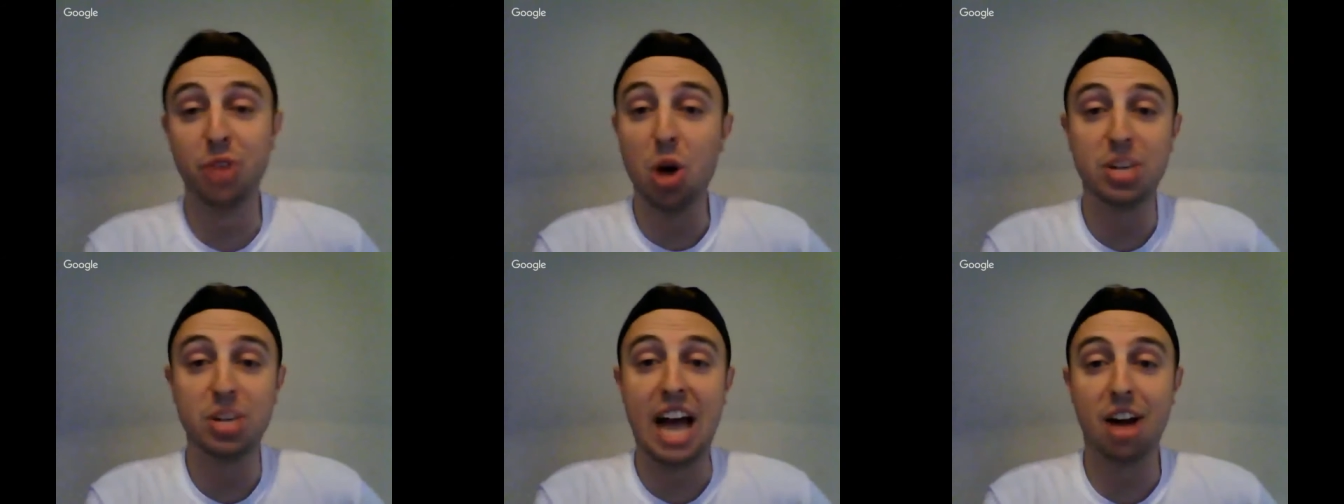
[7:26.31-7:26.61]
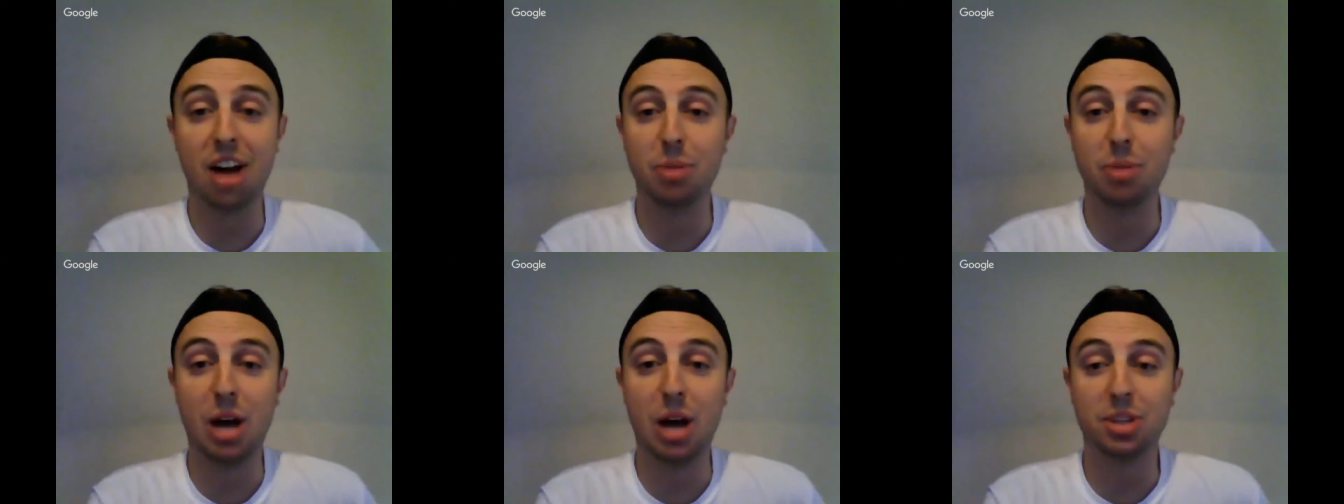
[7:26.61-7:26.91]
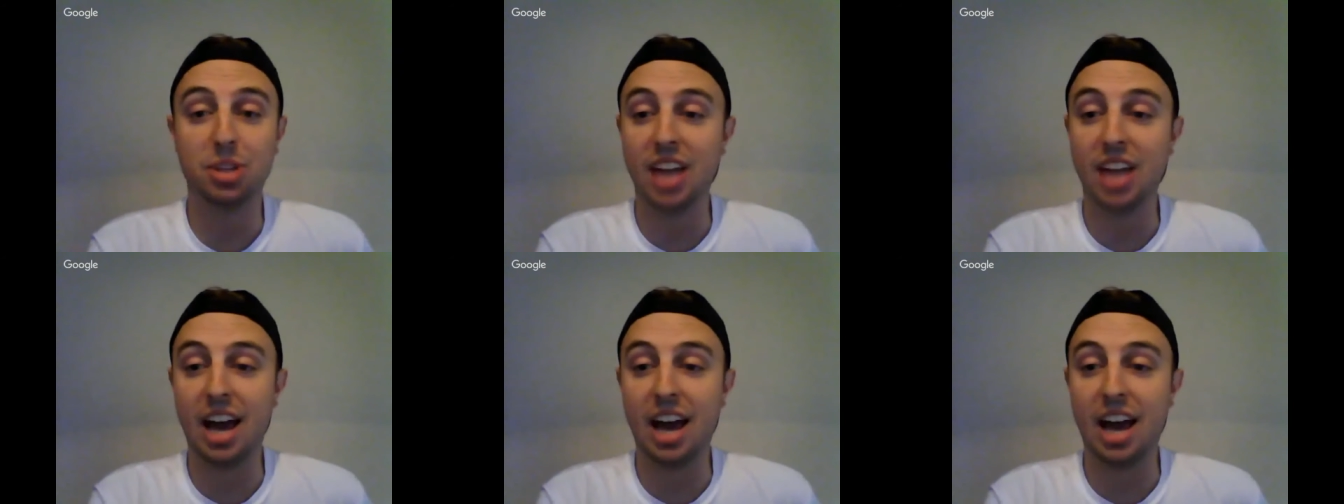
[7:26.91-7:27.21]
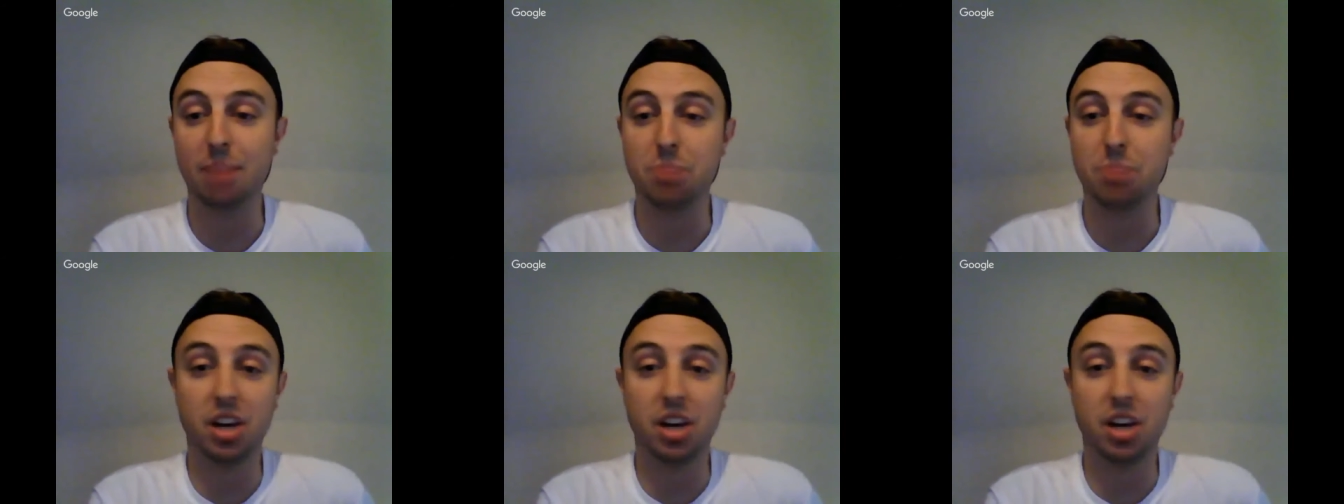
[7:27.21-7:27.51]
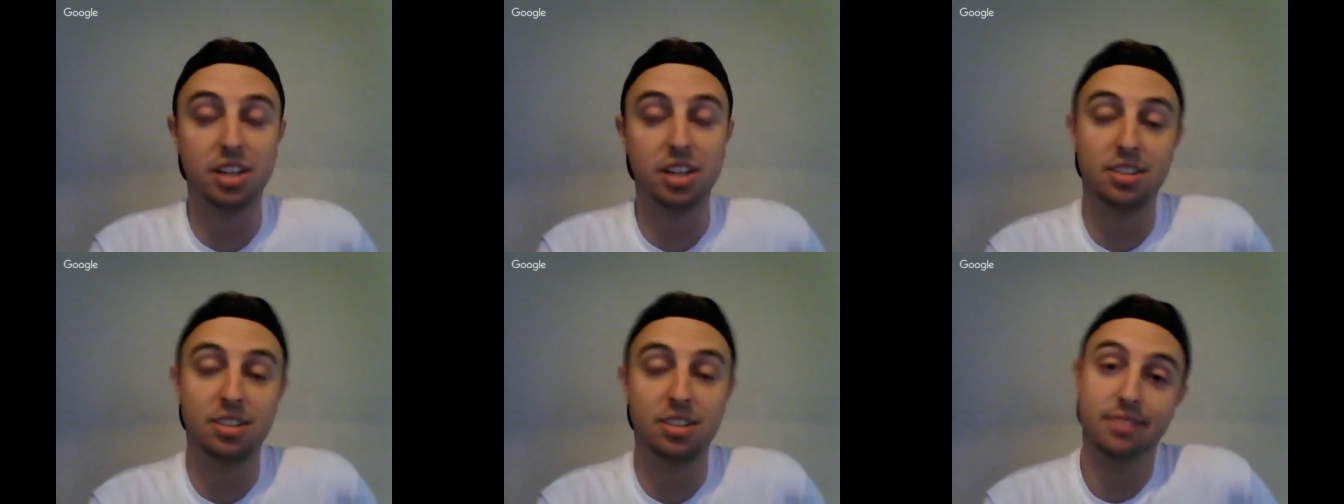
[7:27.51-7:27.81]
no doubt about
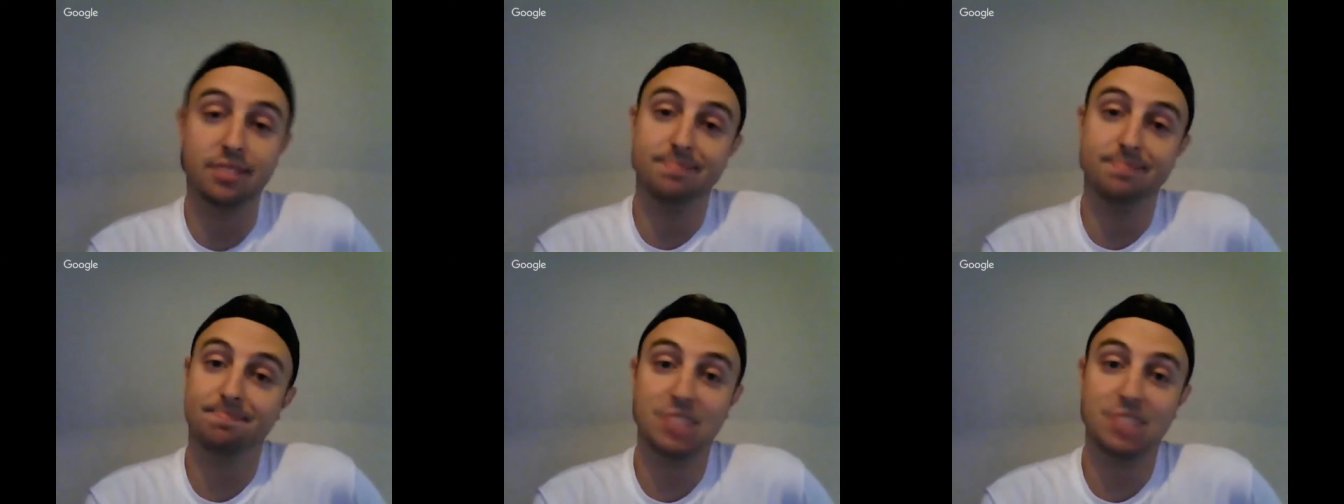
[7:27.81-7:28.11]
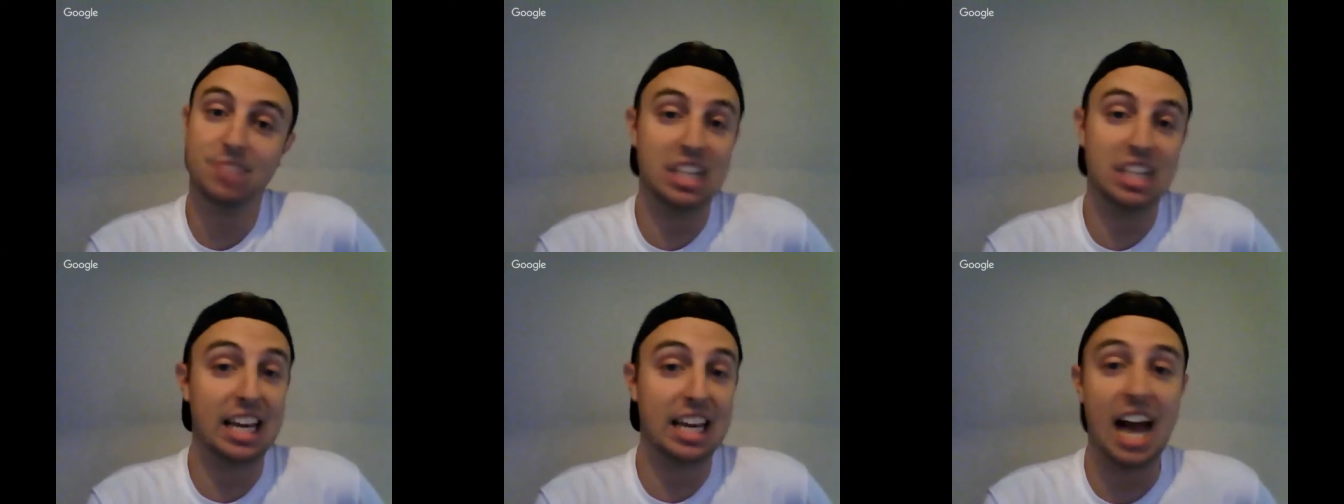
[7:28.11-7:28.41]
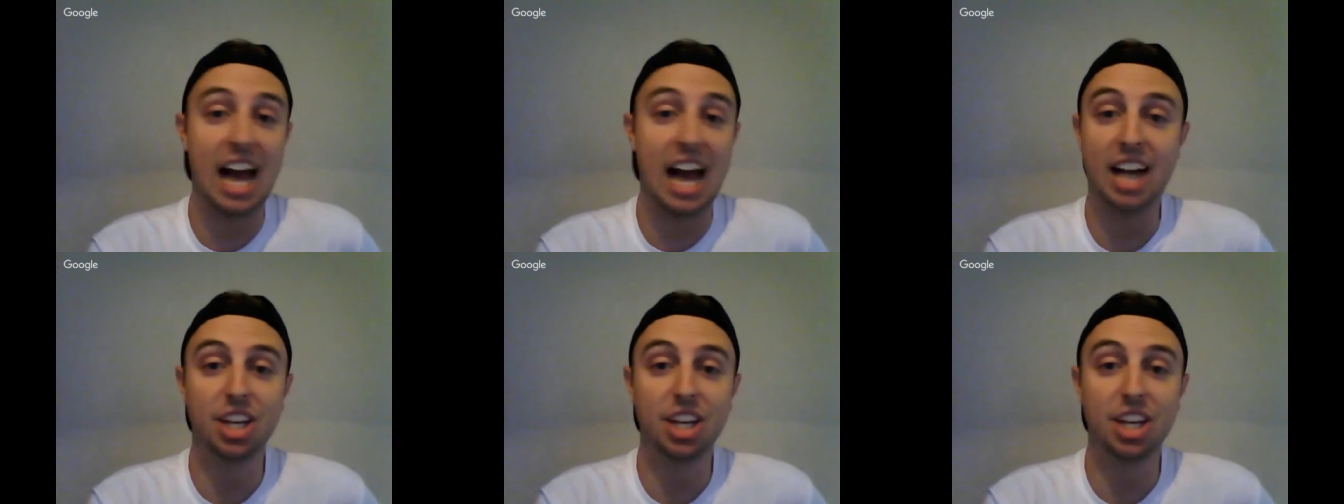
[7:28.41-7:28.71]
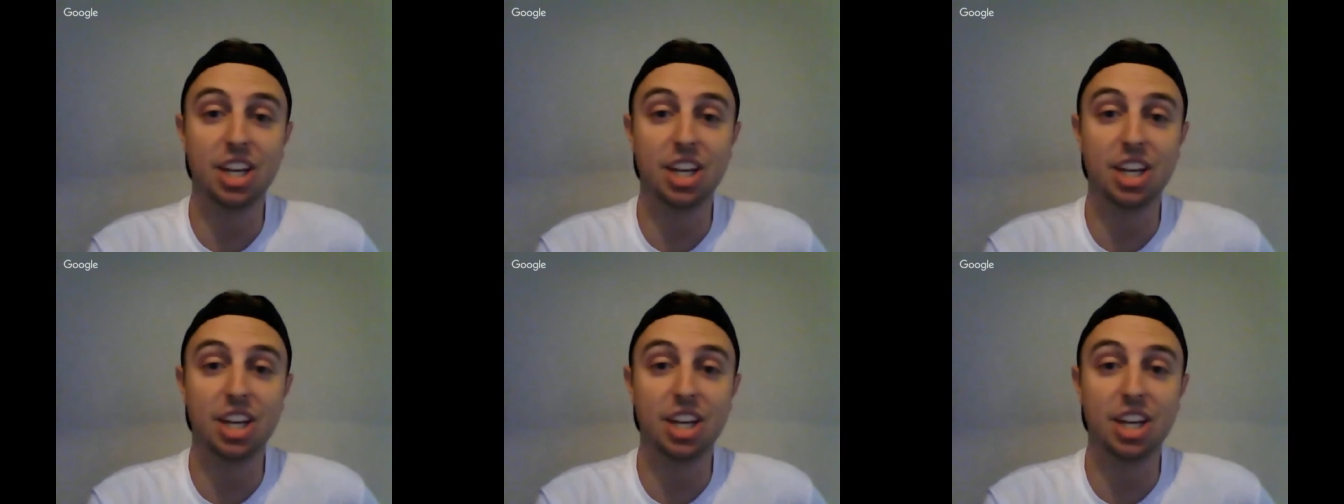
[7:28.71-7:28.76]
that, but you got